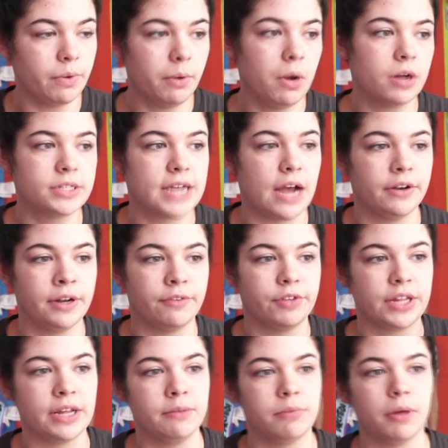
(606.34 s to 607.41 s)
we walked out and
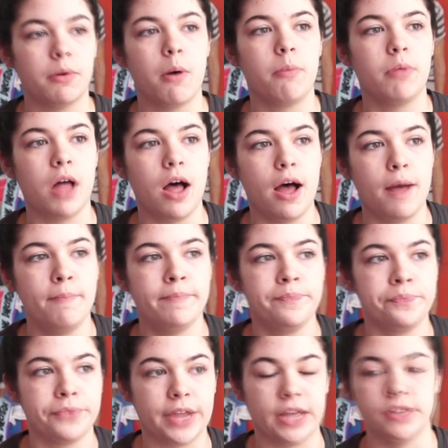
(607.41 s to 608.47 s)
everything, blah blah blah.
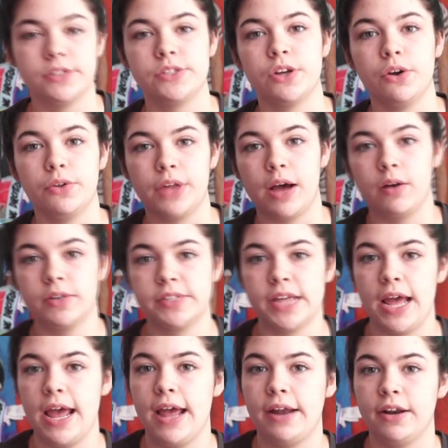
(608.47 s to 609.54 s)
And so that was
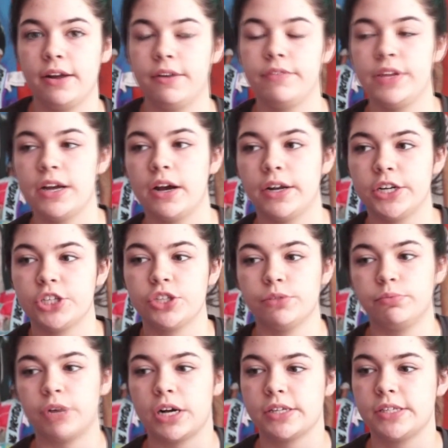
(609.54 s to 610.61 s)
the end of the
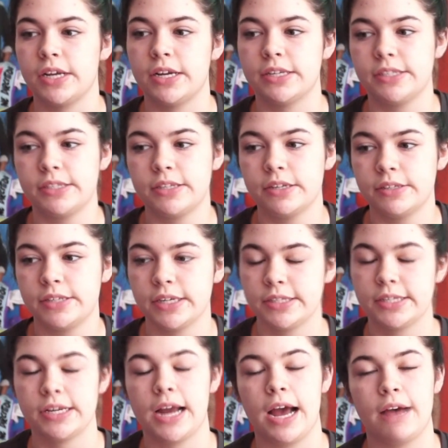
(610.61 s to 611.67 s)
audition process.
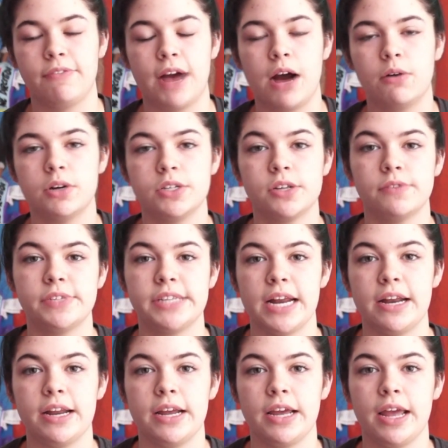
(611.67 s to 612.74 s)
6.5 hours of
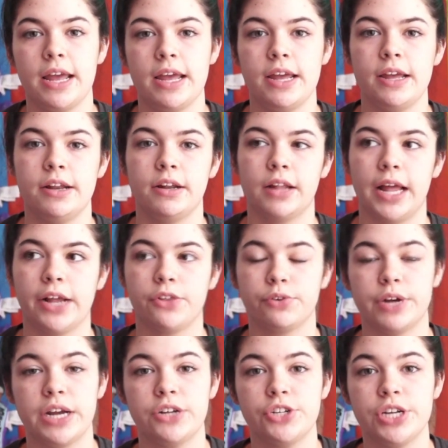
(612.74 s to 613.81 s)
standing it in, like
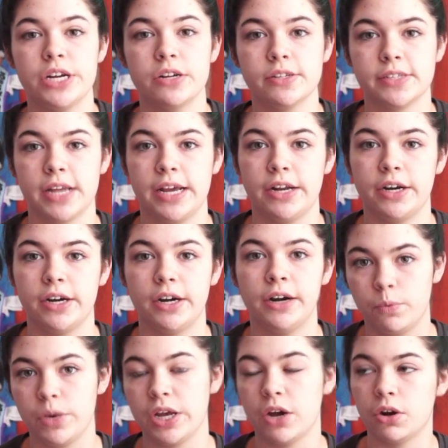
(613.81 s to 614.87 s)
3-inch heels later.
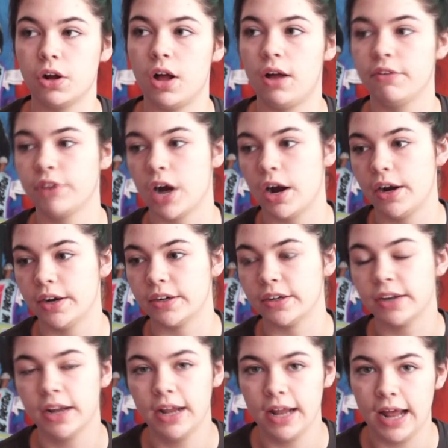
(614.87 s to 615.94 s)
We go to Olive
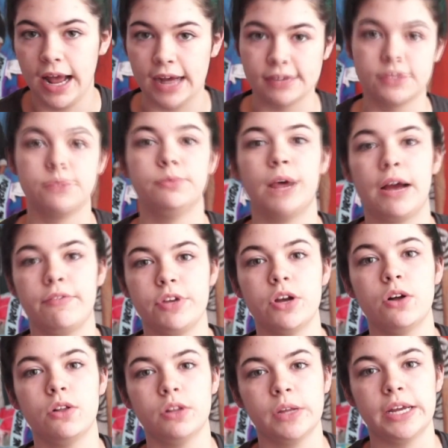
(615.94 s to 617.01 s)
Garden, have some
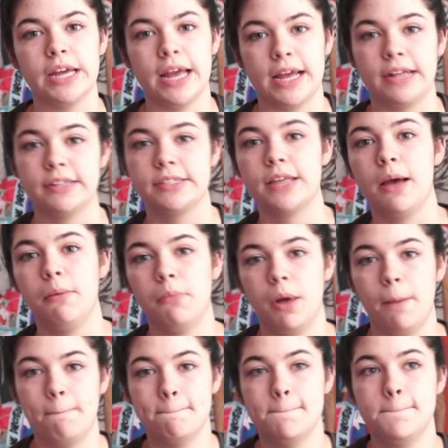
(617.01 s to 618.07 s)
ravioli and some
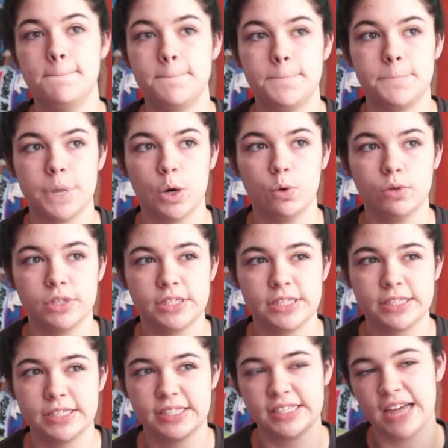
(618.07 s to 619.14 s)
bow
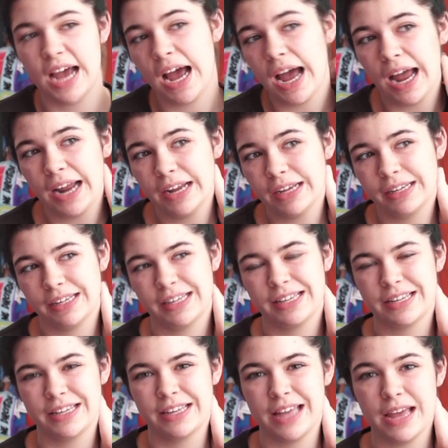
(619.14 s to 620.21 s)
tie
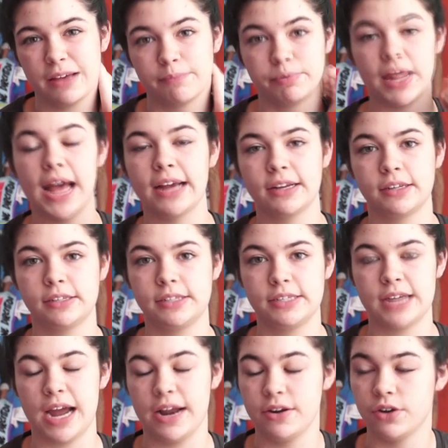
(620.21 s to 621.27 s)
cake, black
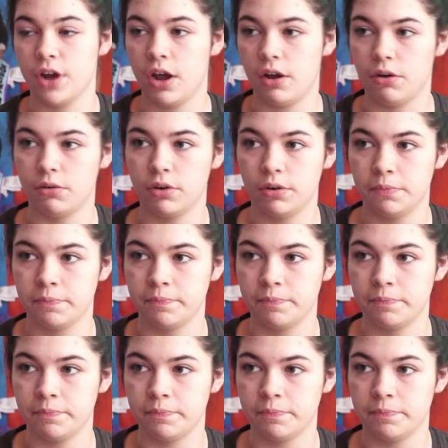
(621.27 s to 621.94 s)
tie, no,